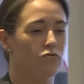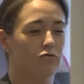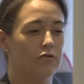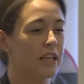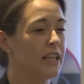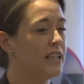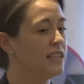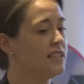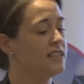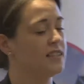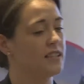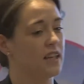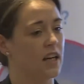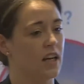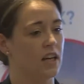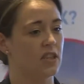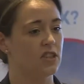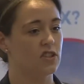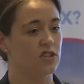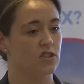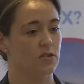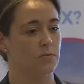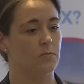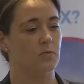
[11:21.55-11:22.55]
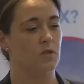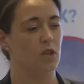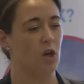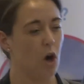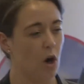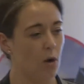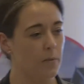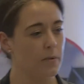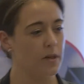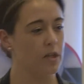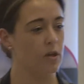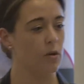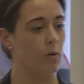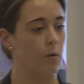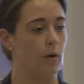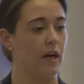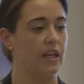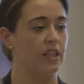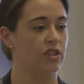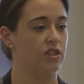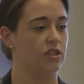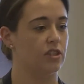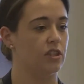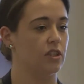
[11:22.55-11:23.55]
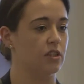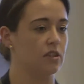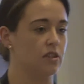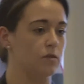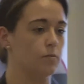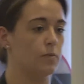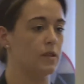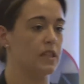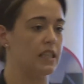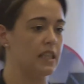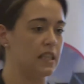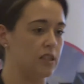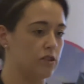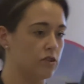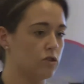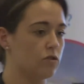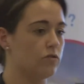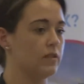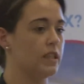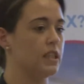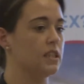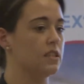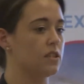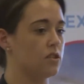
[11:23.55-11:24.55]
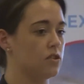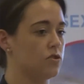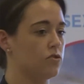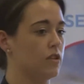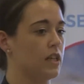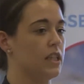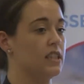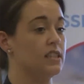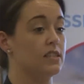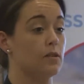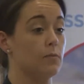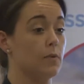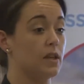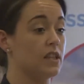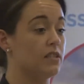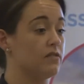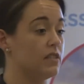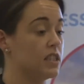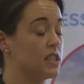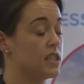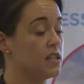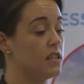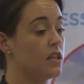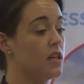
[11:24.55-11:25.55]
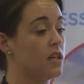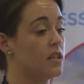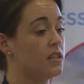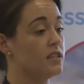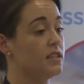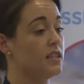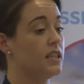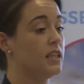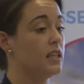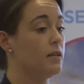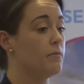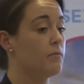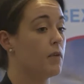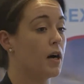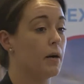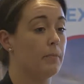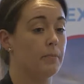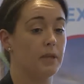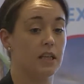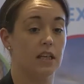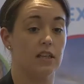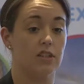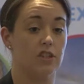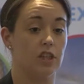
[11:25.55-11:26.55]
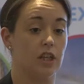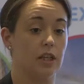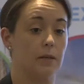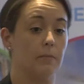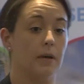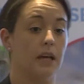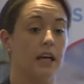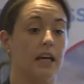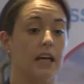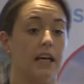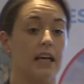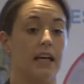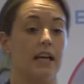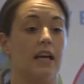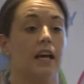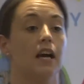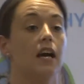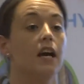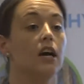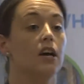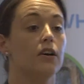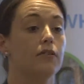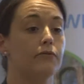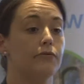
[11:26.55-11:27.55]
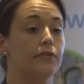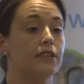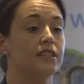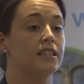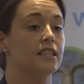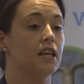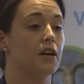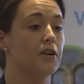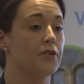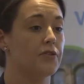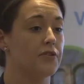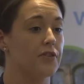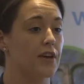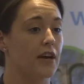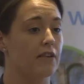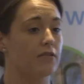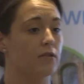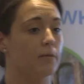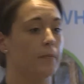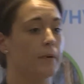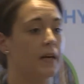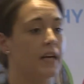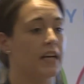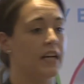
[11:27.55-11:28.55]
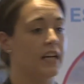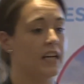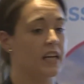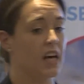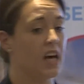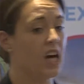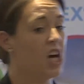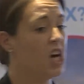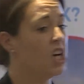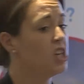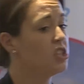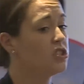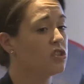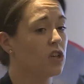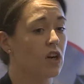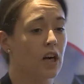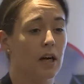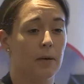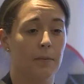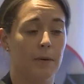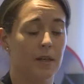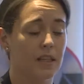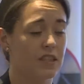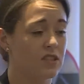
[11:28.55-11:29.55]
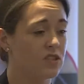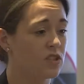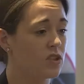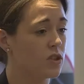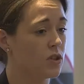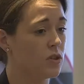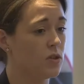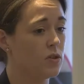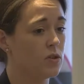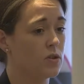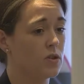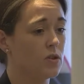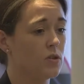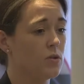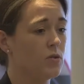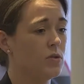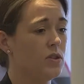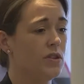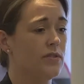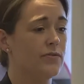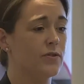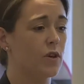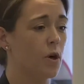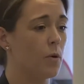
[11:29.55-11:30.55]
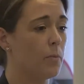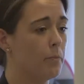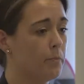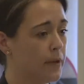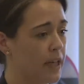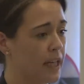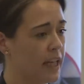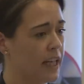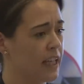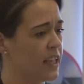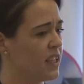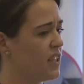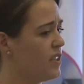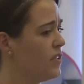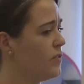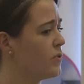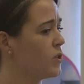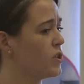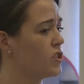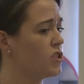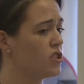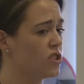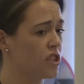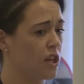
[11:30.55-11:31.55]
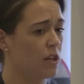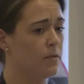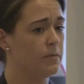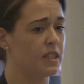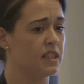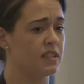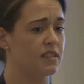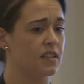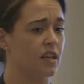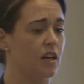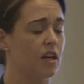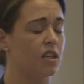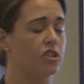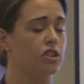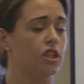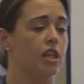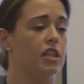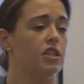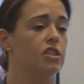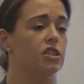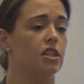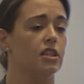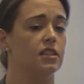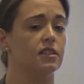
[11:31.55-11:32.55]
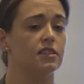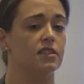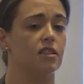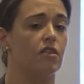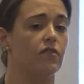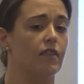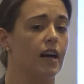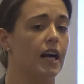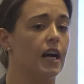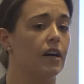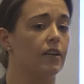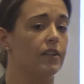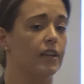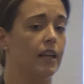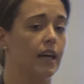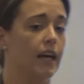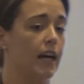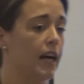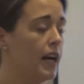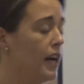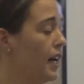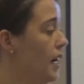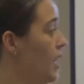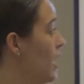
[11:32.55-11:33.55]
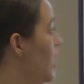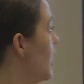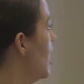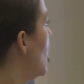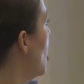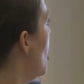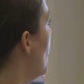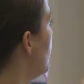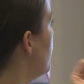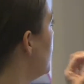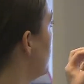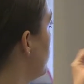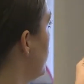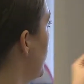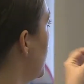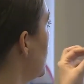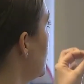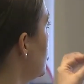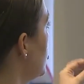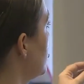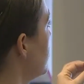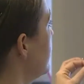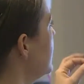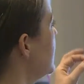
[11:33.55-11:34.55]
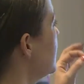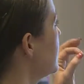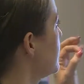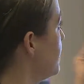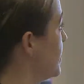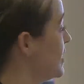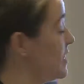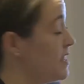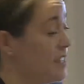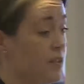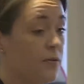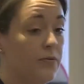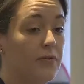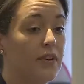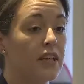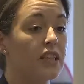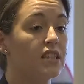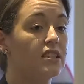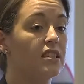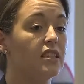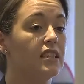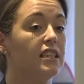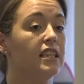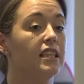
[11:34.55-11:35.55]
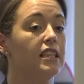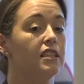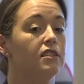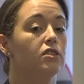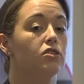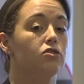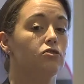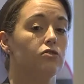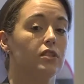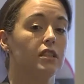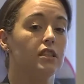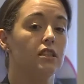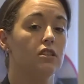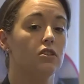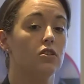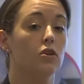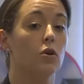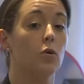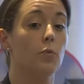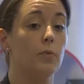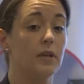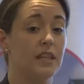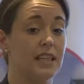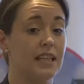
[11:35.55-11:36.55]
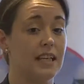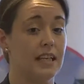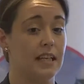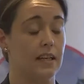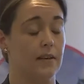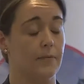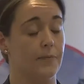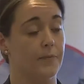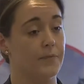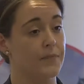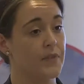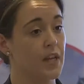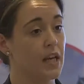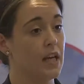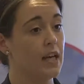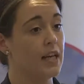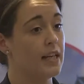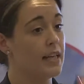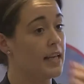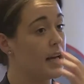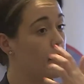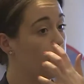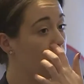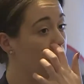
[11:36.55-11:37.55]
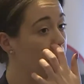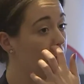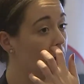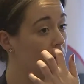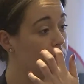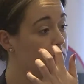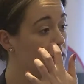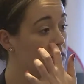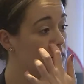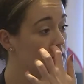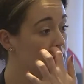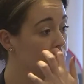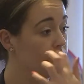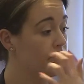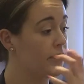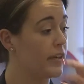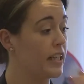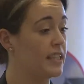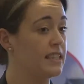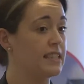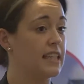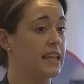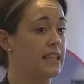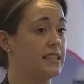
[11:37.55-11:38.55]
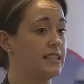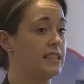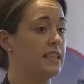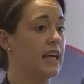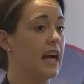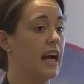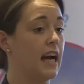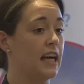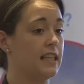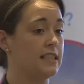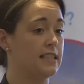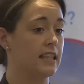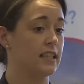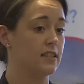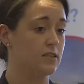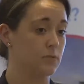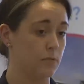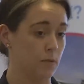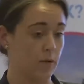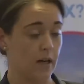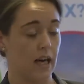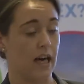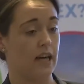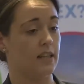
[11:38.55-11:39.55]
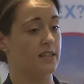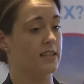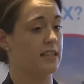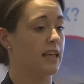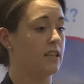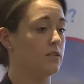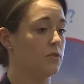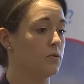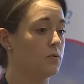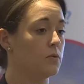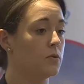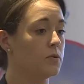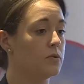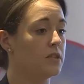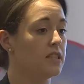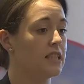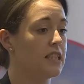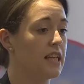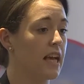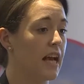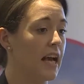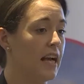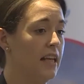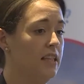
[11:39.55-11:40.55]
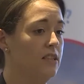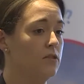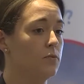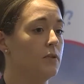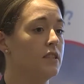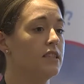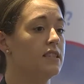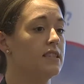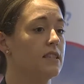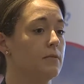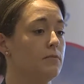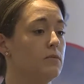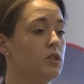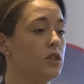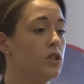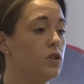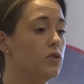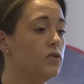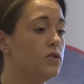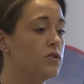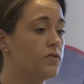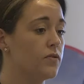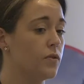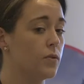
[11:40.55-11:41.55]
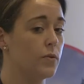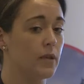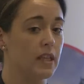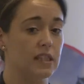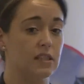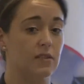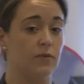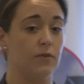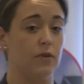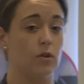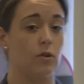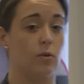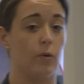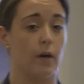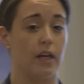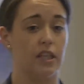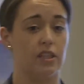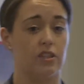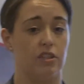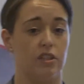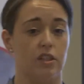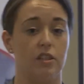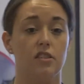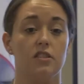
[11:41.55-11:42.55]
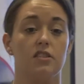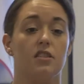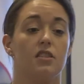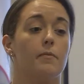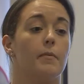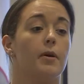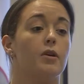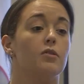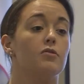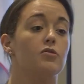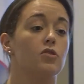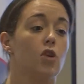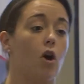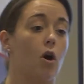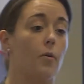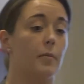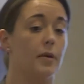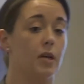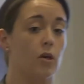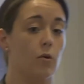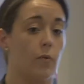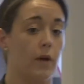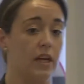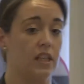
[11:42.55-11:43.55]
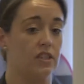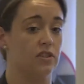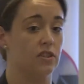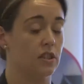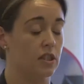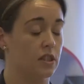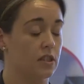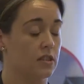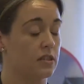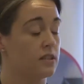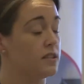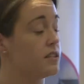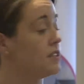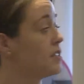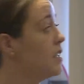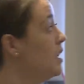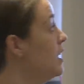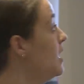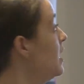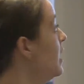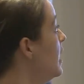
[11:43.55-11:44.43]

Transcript: Research some common questions within your industry. So whether it's nursing, it might be a GP, physiotherapy, type it into Google, you've got Bing, you've got so many search engines that are out there. But make sure it's specific to the industry that you're within. Now we have got some fantastic handouts we'll hand out towards the end with some useful interview questions and the most common questions.